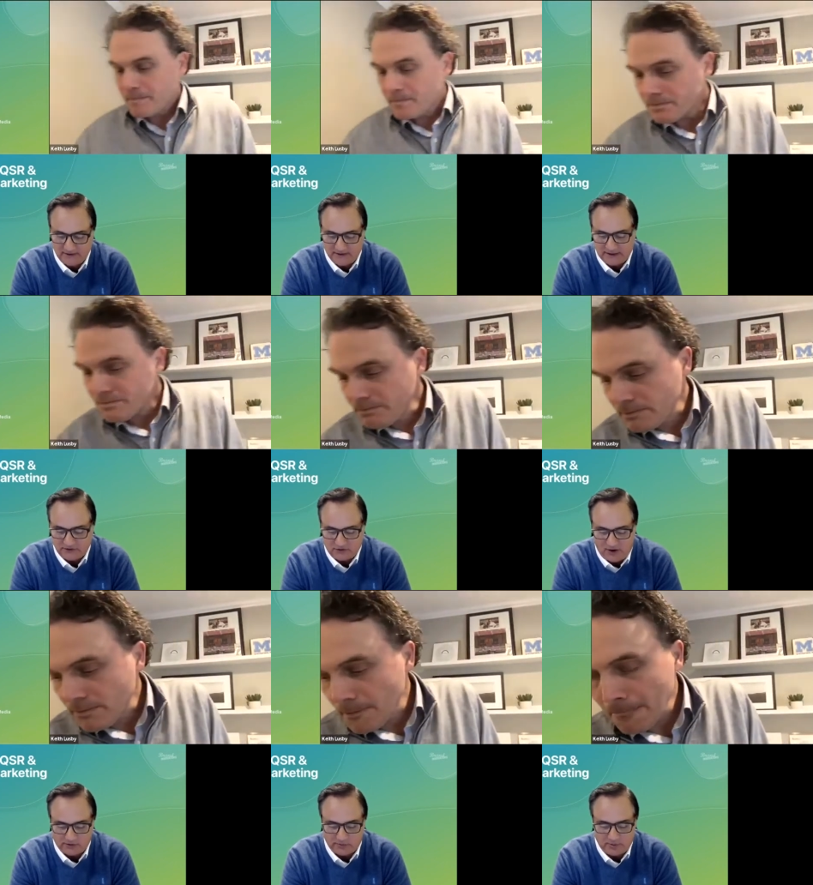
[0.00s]
Speaker 1: Can you
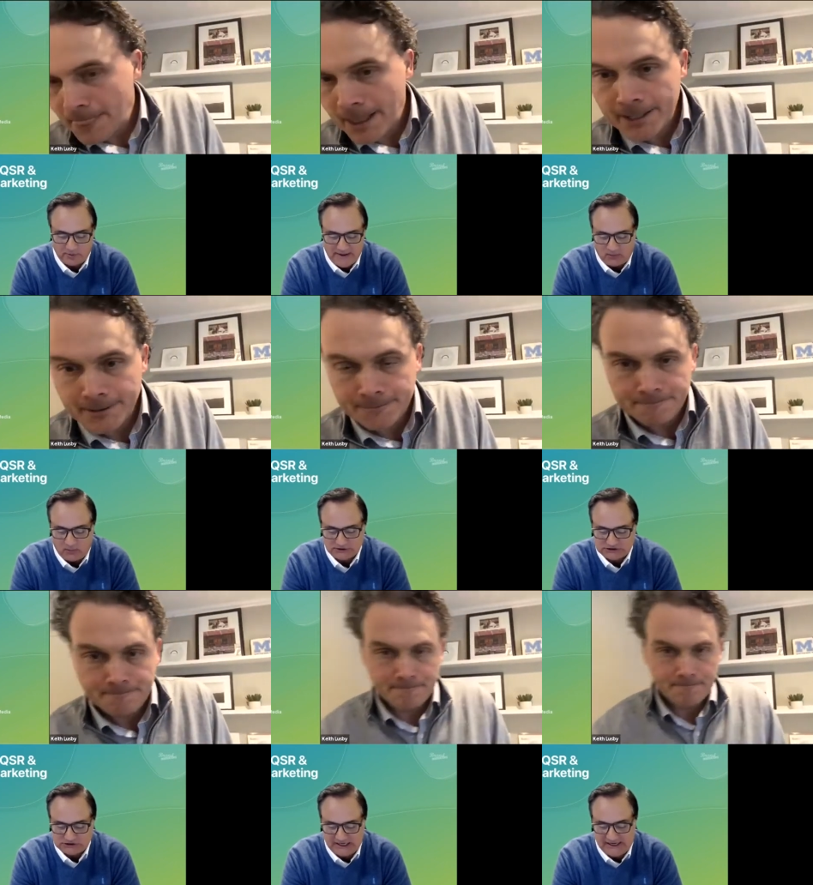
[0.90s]
talk a little about what's
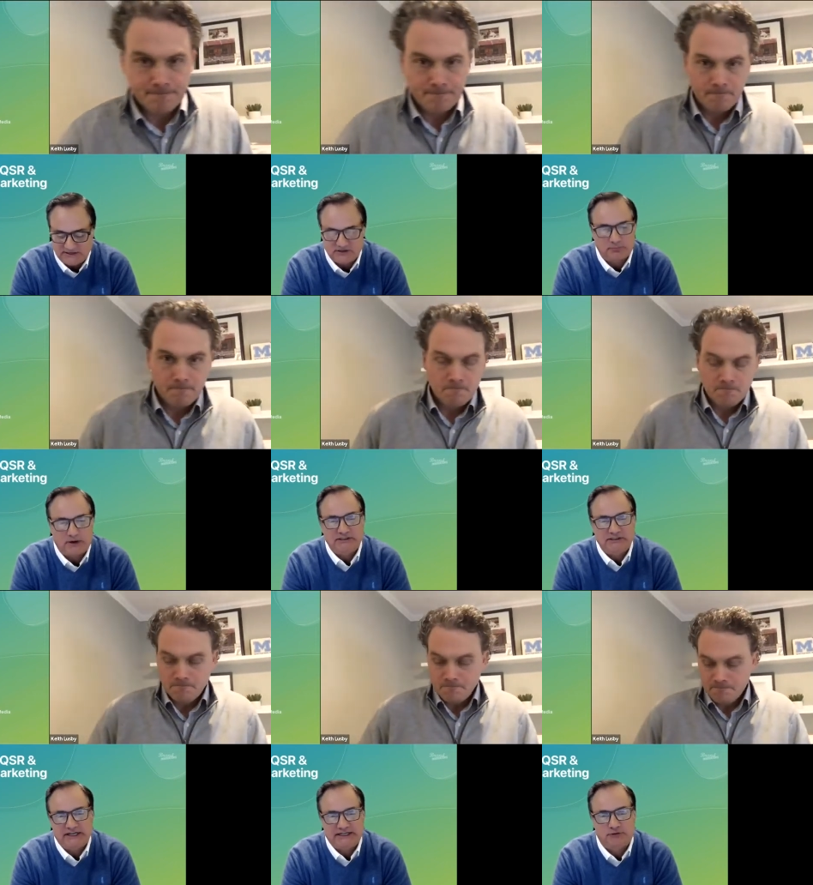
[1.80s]
changed and it's probably
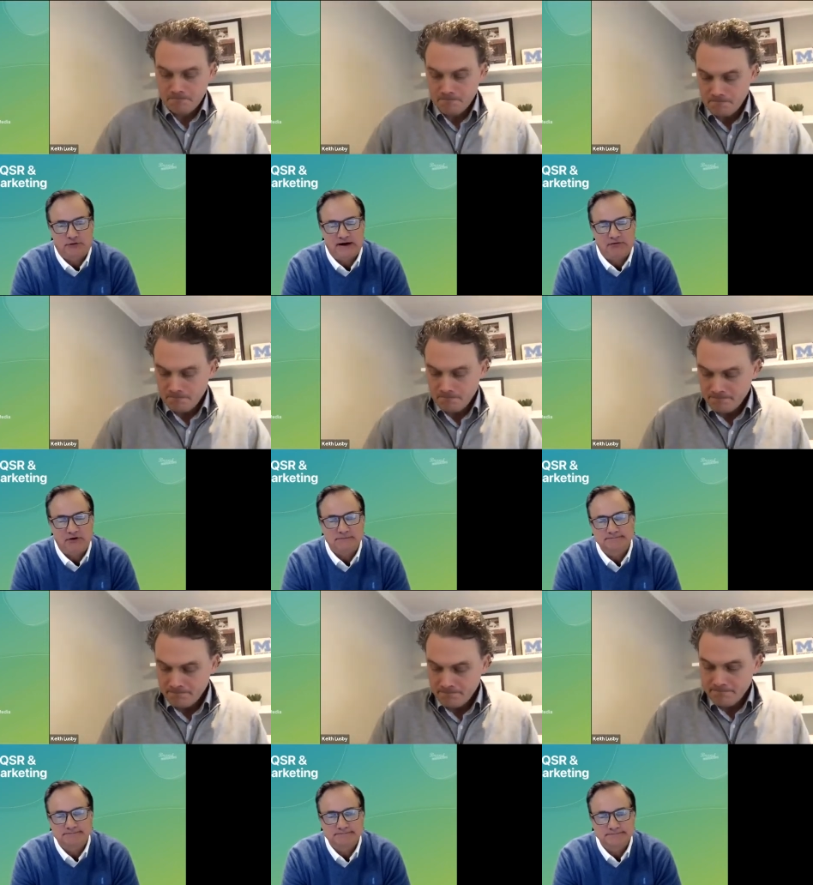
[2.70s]
changed forever?
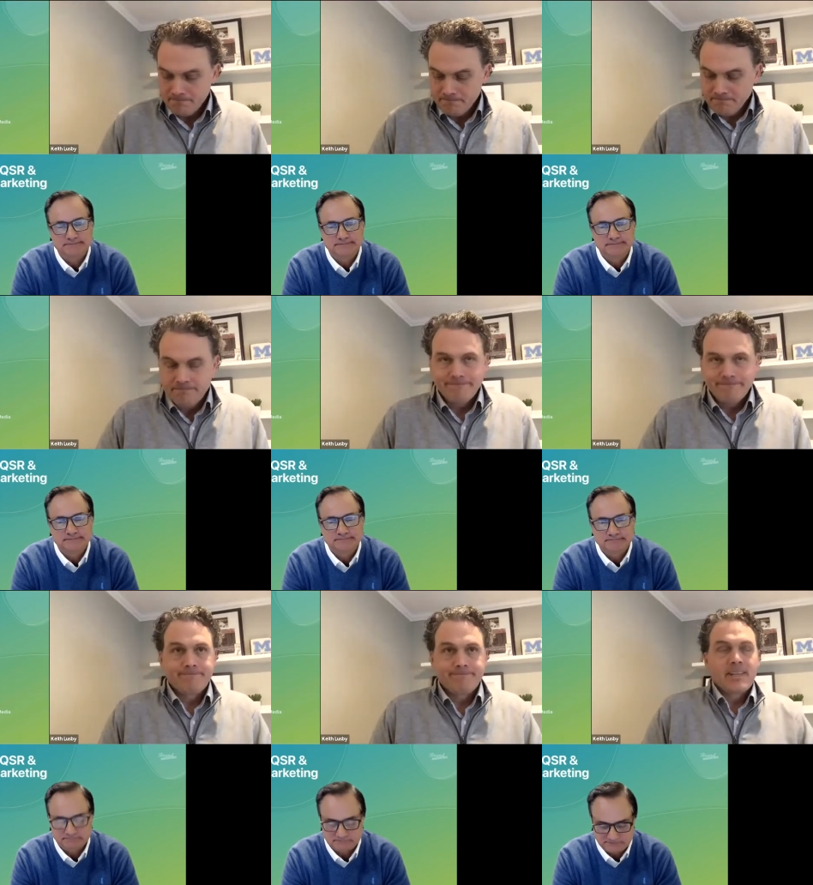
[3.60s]

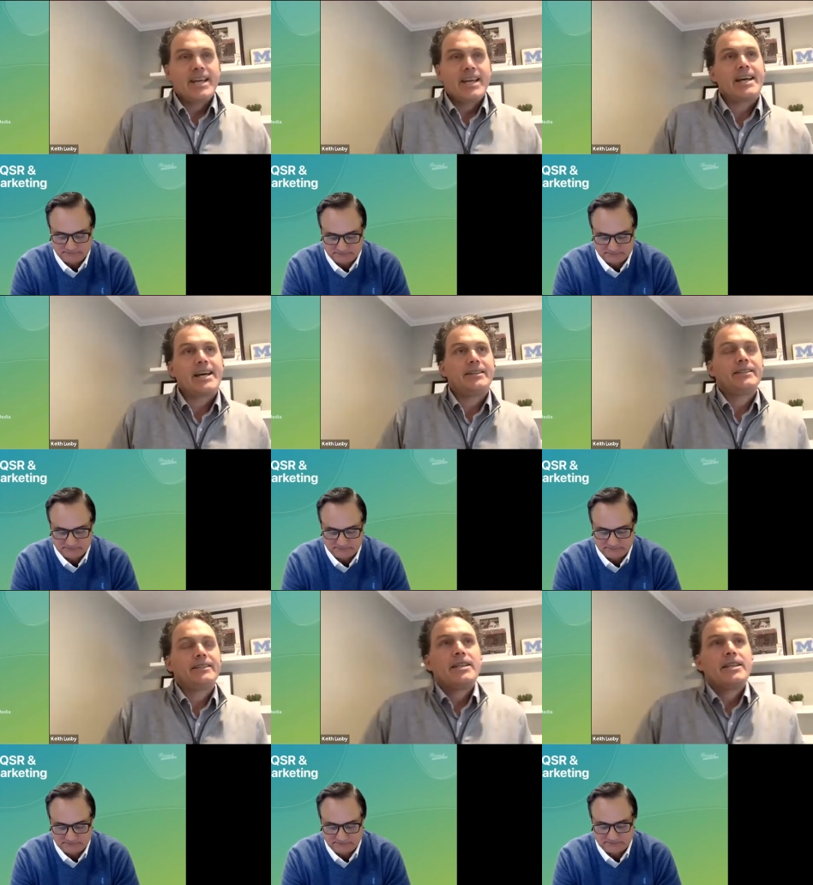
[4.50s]
Speaker 2: Yeah,
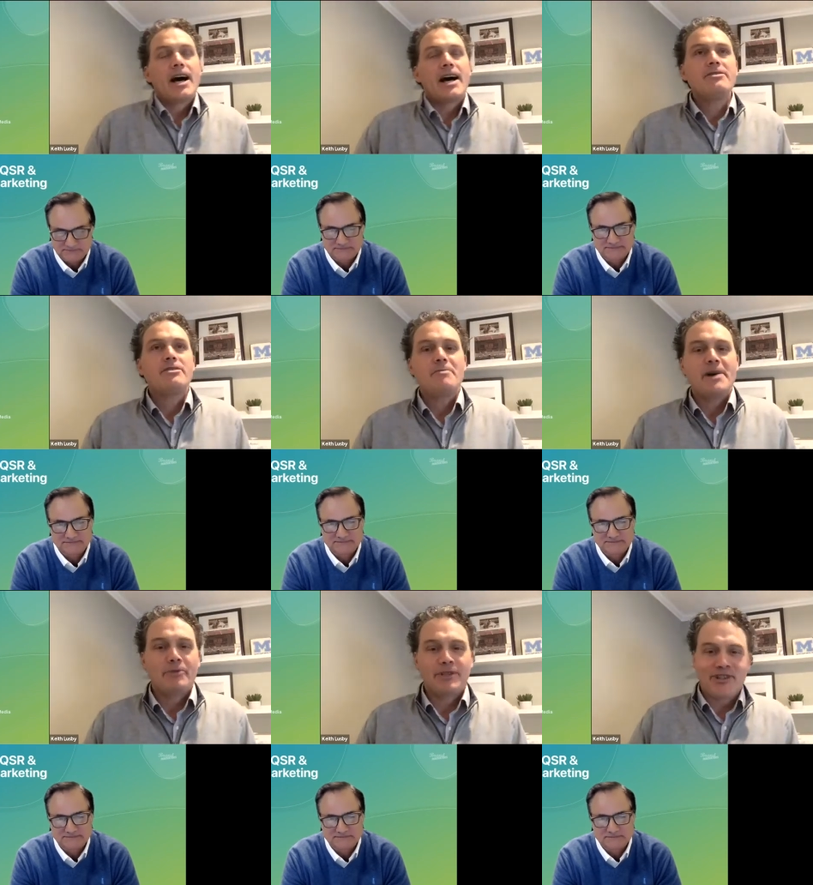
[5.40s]
I don't know
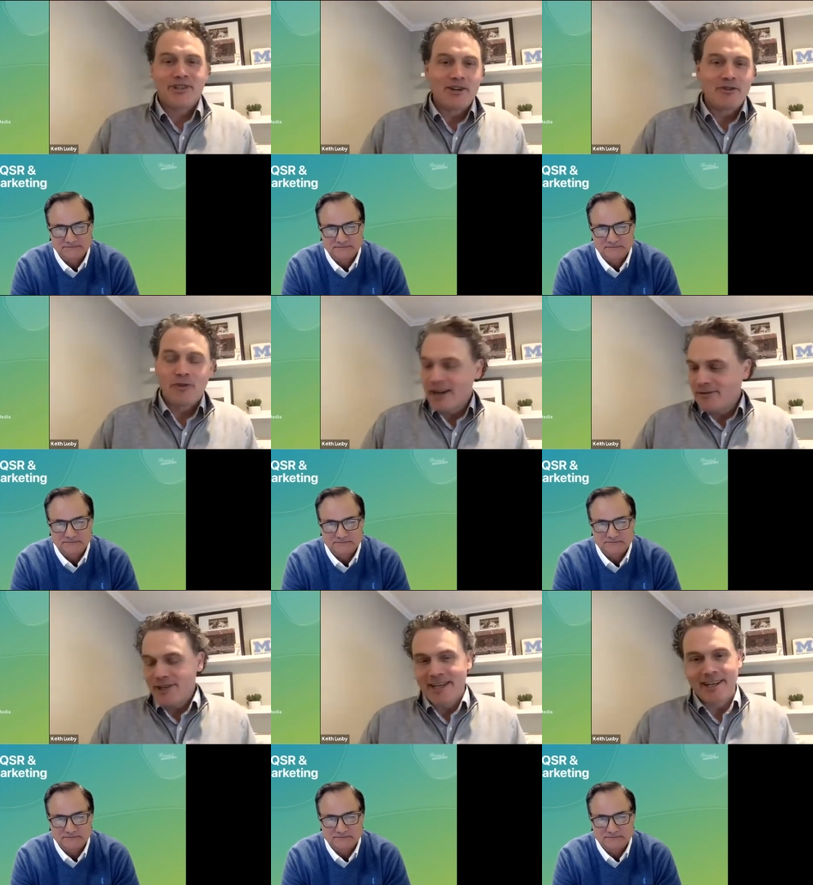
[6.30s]
about what's changed
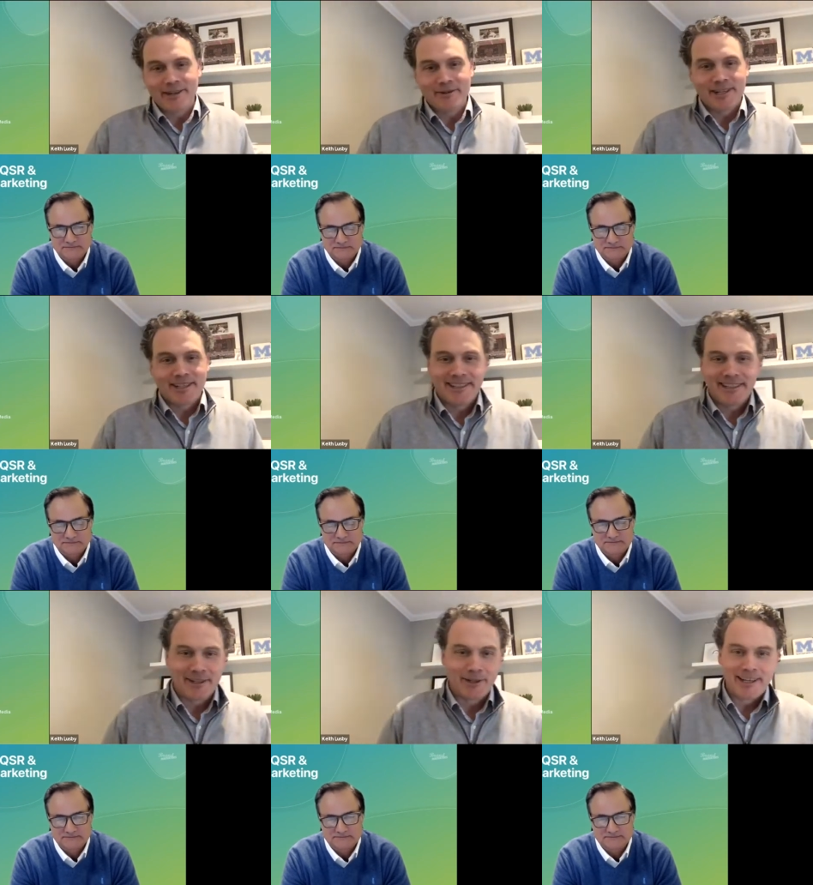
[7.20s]
forever. I, I don't want to,
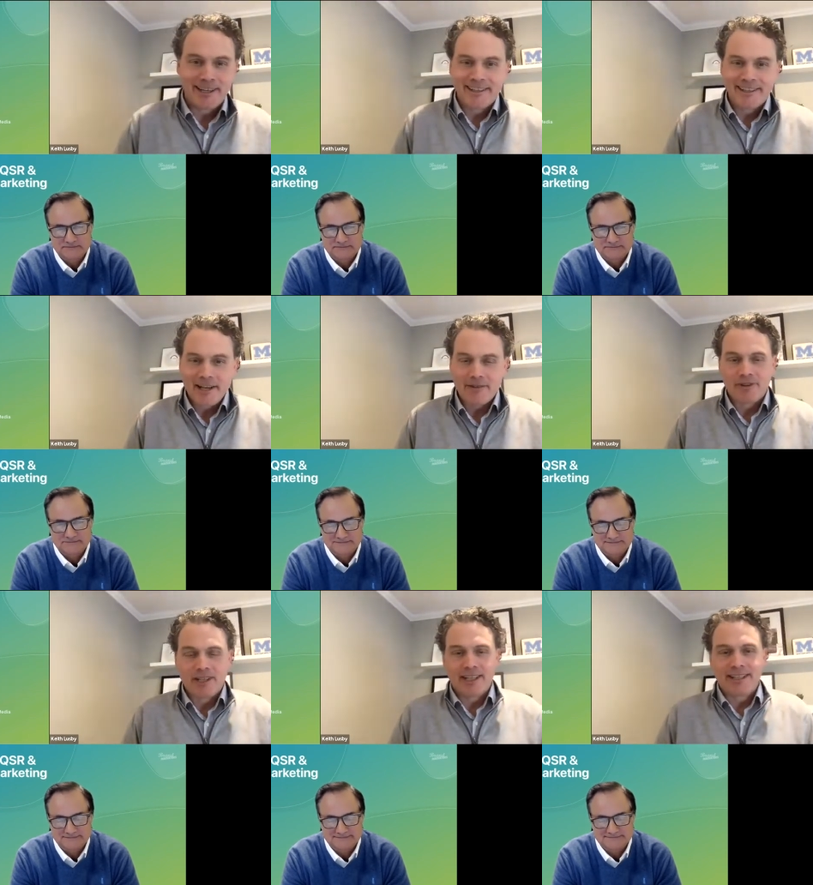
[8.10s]
you know, I, I
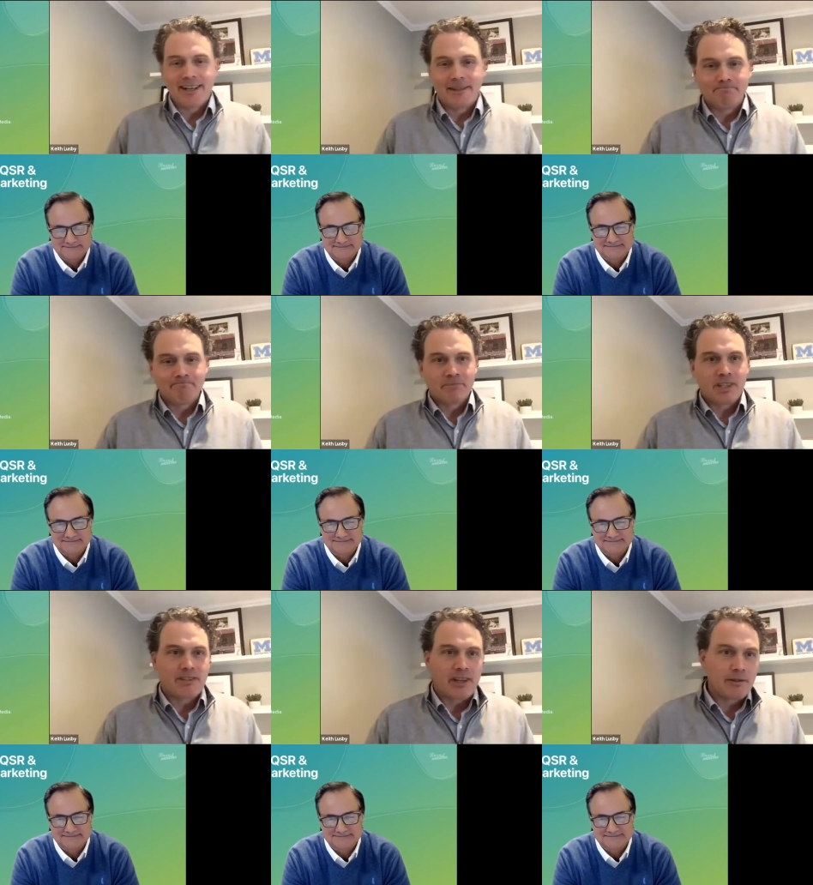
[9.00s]
feel like um,
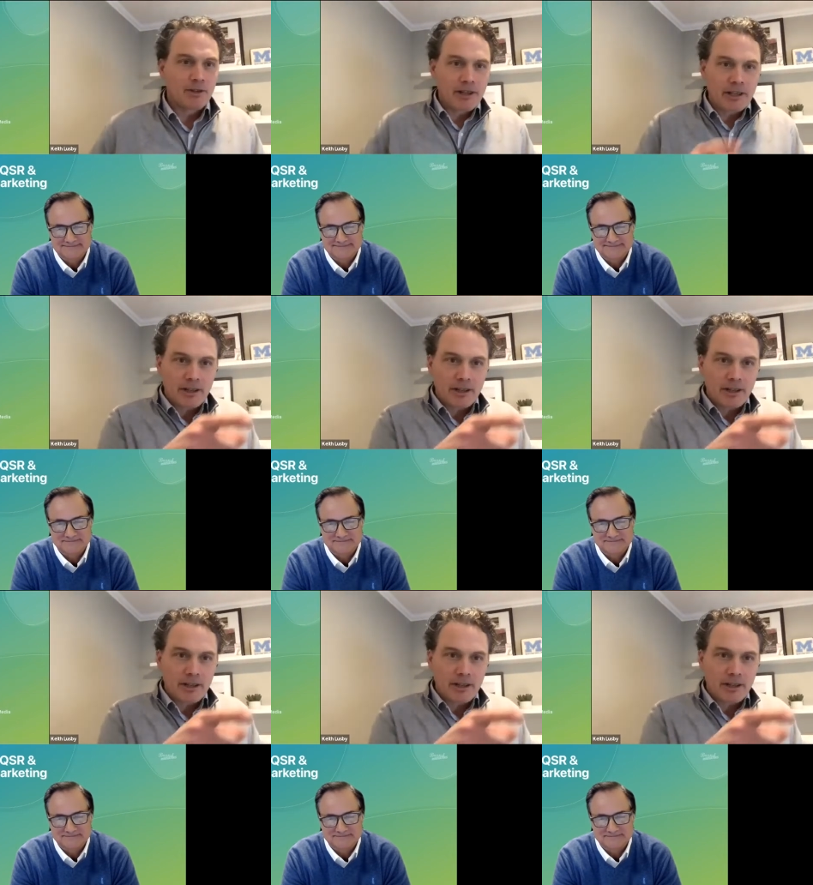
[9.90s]
this. I look in the